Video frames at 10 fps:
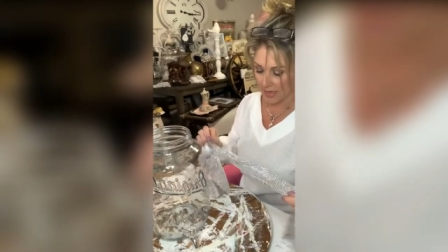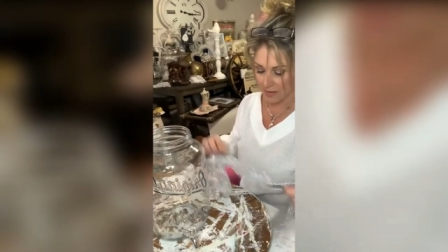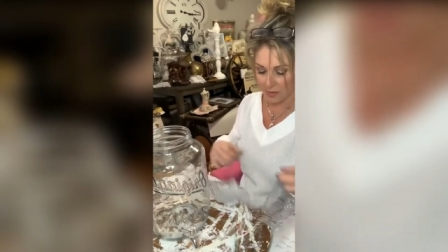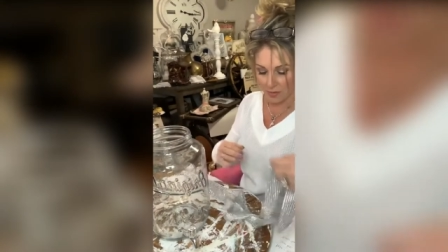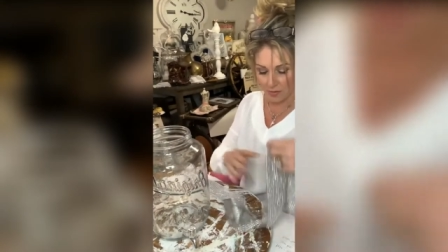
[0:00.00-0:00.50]

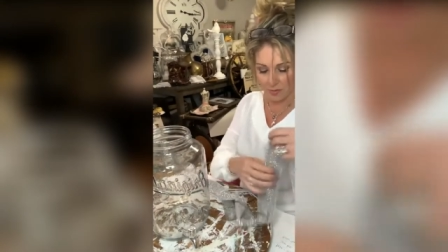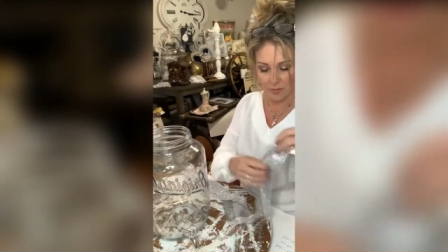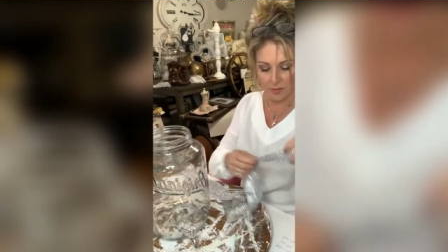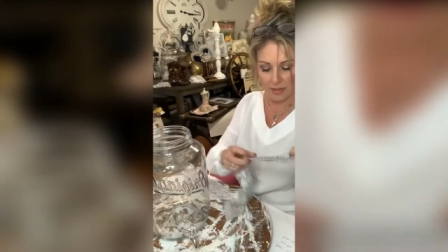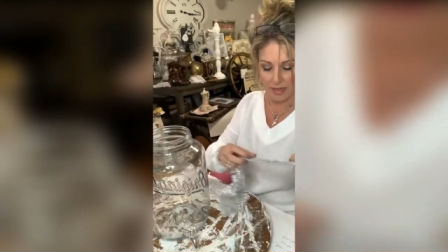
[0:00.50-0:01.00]
Dazzled.
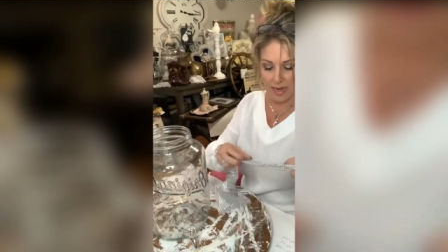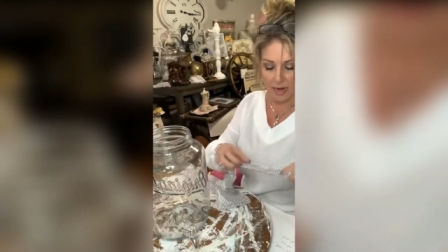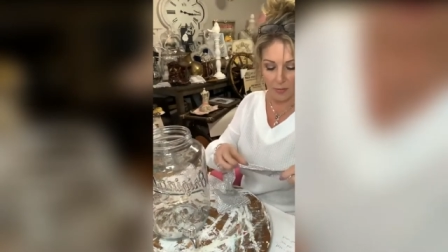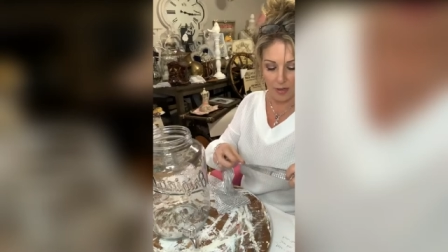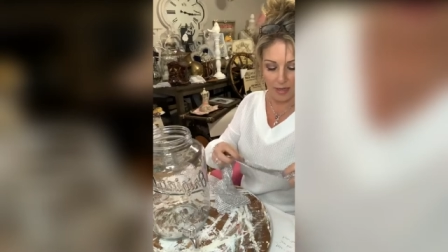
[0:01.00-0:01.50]

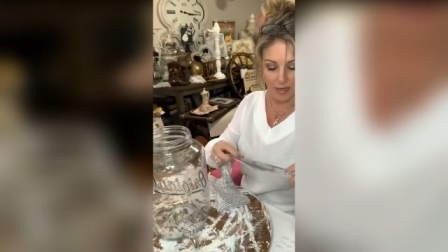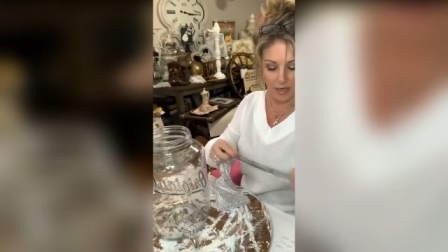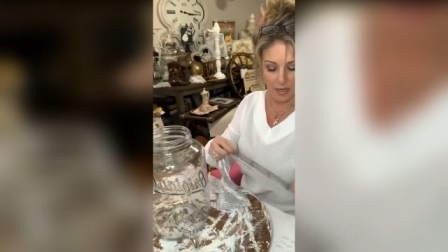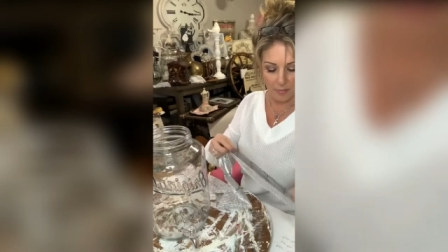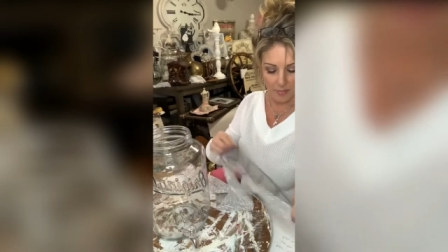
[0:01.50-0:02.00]
Now, it
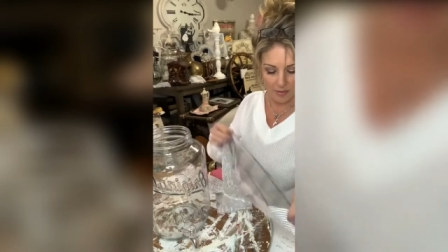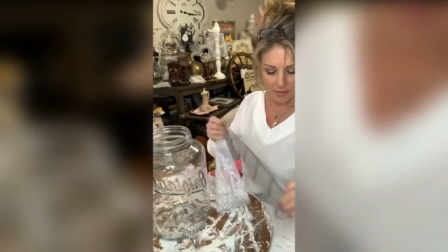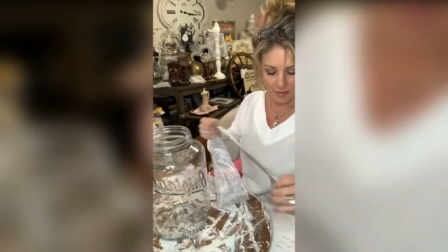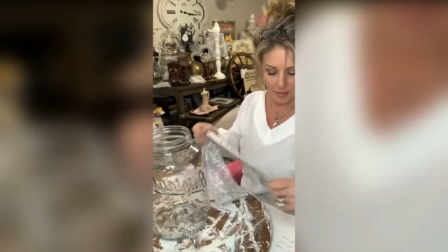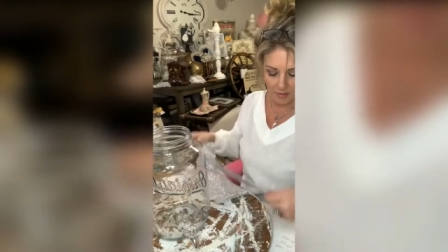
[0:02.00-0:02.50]

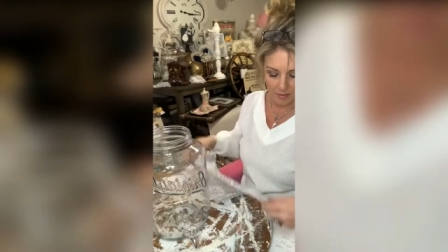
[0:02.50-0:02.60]
comes